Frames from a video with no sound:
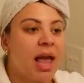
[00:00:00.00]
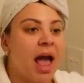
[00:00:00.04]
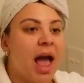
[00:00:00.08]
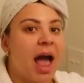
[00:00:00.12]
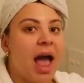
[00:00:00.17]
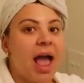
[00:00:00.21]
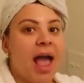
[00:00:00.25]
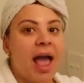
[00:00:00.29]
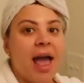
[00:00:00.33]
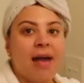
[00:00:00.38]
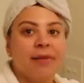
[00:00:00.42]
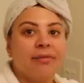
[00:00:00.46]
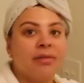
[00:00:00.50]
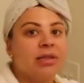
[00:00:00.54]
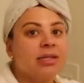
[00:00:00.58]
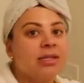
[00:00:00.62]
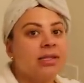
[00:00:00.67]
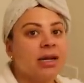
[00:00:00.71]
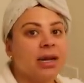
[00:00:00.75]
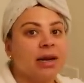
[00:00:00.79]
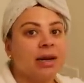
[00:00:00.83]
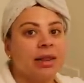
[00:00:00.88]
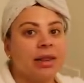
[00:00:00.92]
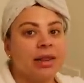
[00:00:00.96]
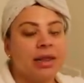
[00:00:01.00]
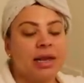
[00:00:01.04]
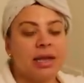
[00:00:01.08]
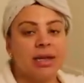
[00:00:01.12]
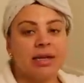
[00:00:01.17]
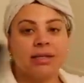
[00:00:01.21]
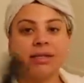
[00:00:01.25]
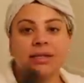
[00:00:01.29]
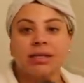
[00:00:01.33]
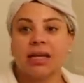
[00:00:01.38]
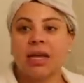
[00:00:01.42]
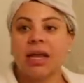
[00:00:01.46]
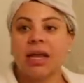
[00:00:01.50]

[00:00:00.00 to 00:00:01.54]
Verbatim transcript: I haven't done this